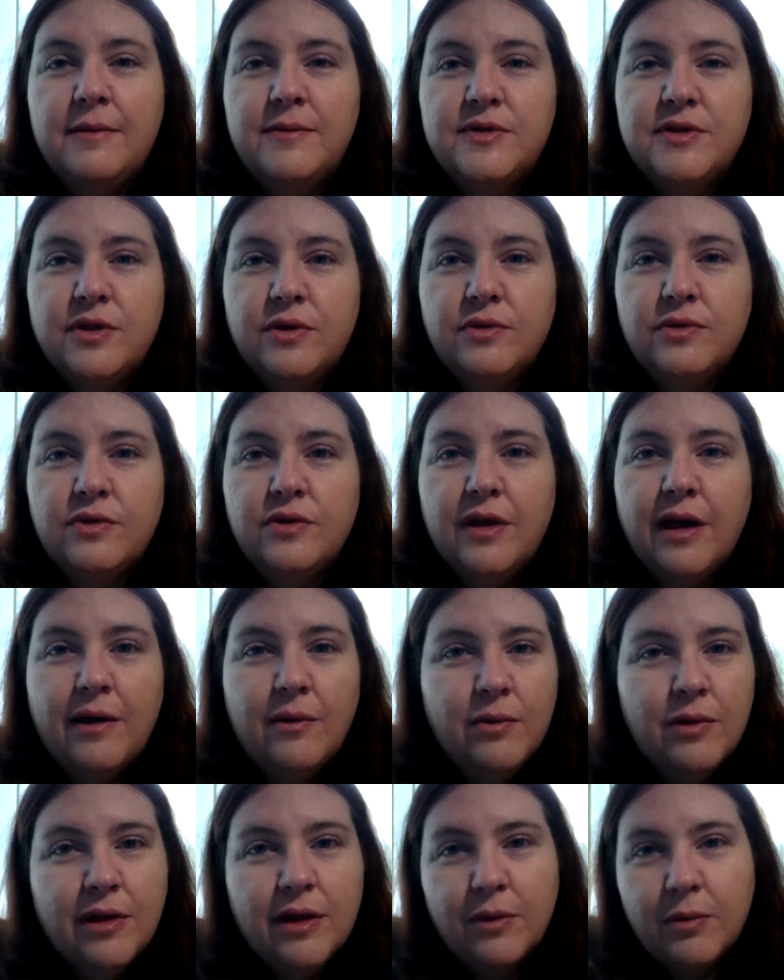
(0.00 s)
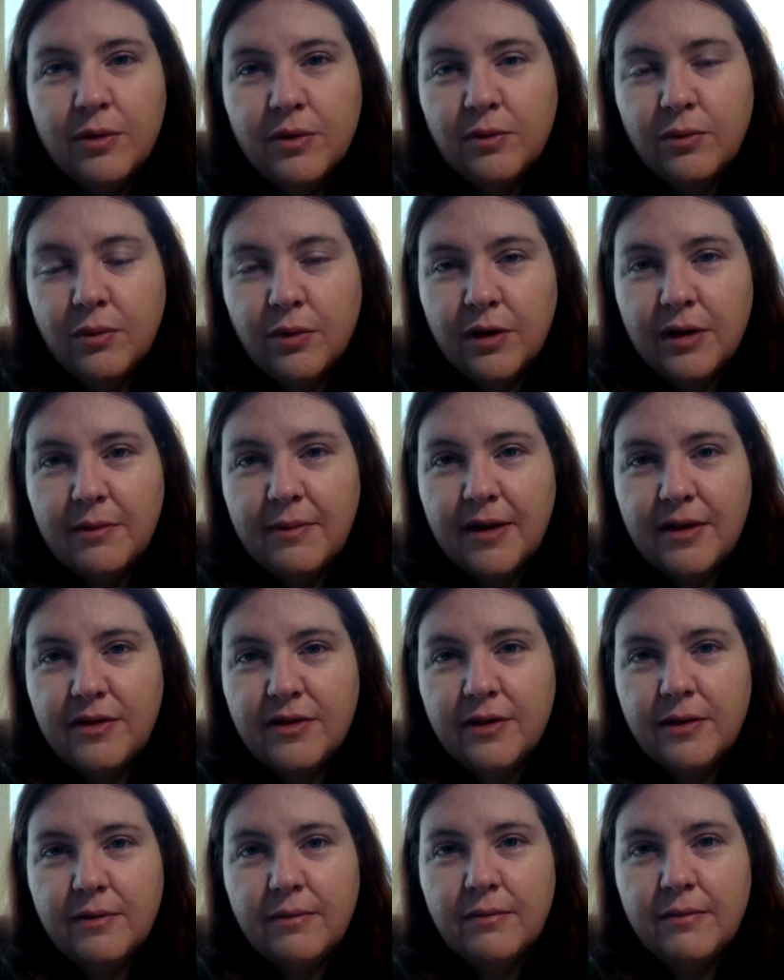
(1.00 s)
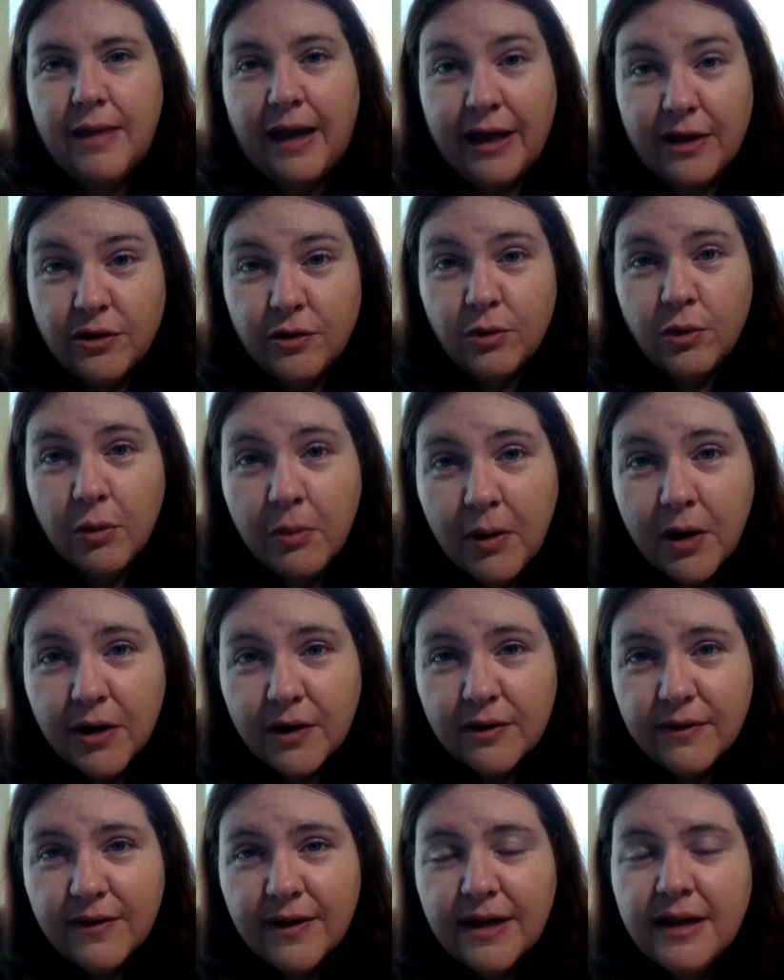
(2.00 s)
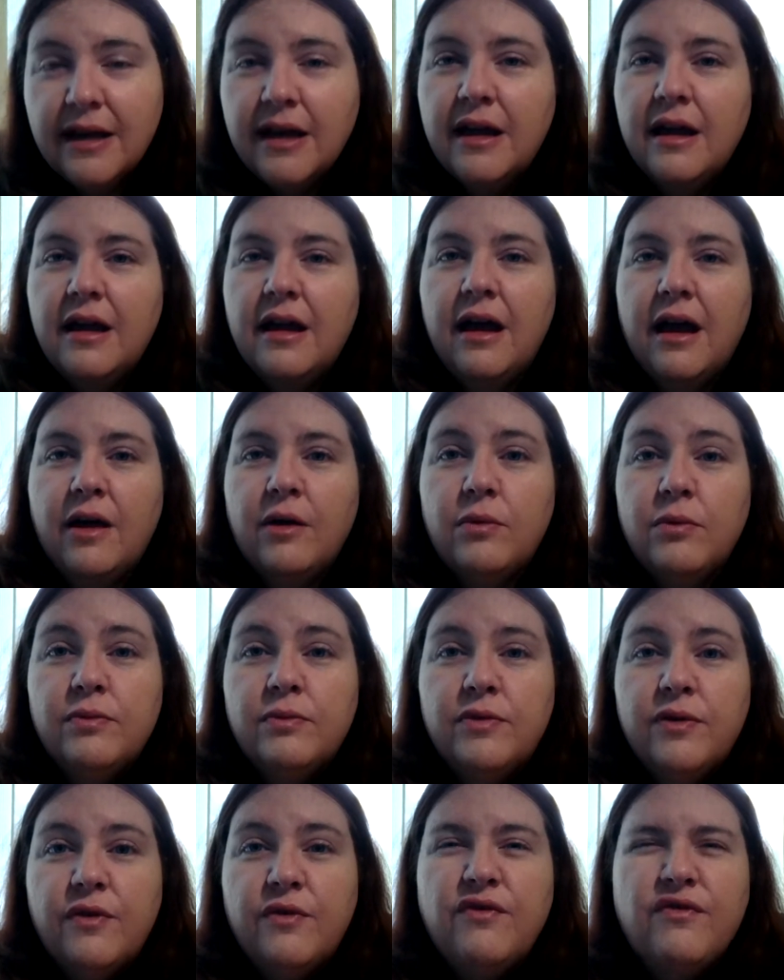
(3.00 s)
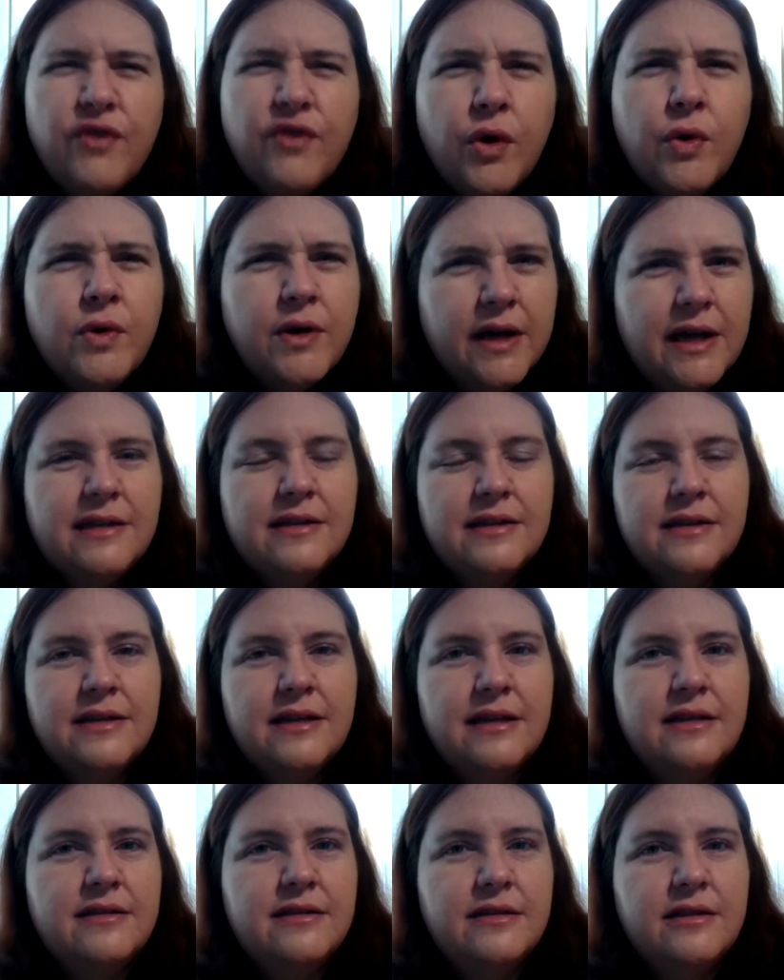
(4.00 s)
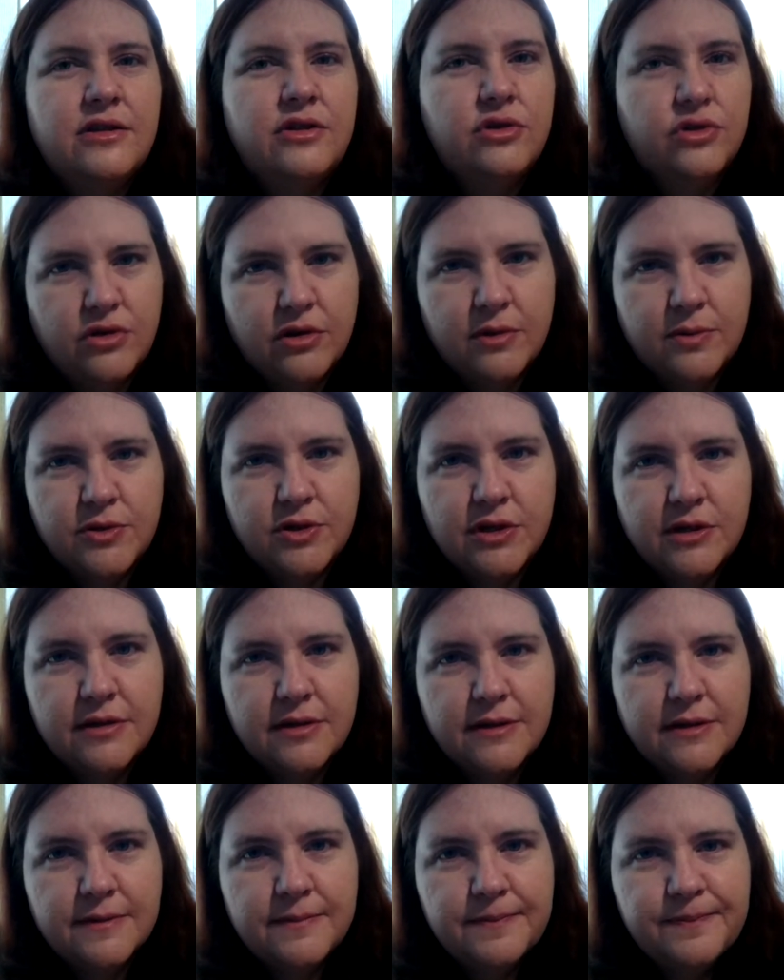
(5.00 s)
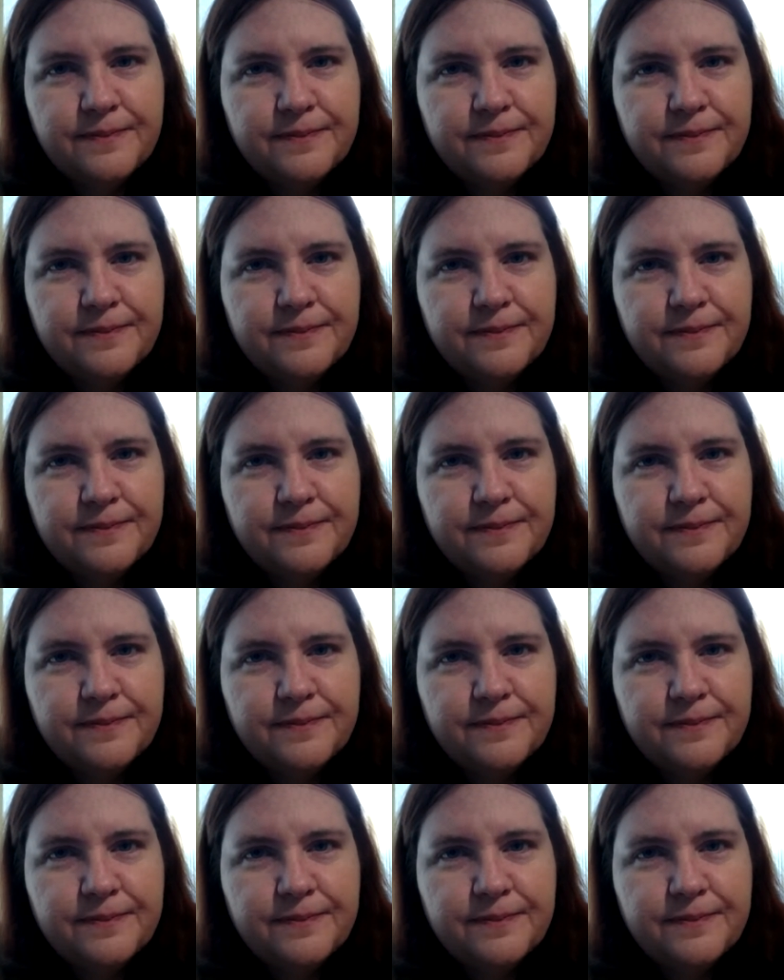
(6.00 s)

So I really wouldn't worry about the manual part of it. The focus is the descriptions.